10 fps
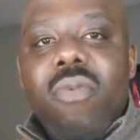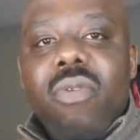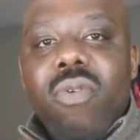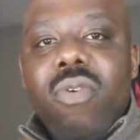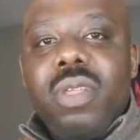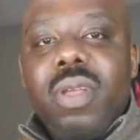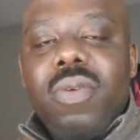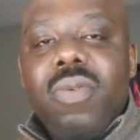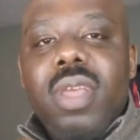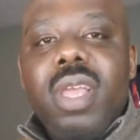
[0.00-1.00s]
was going
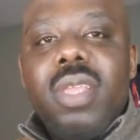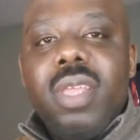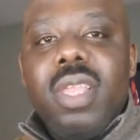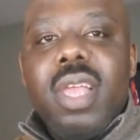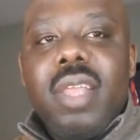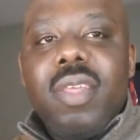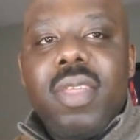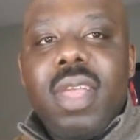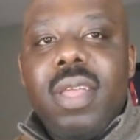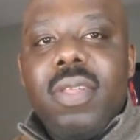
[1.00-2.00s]
on in the United
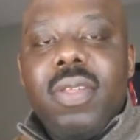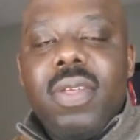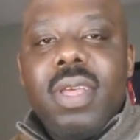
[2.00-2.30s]
States,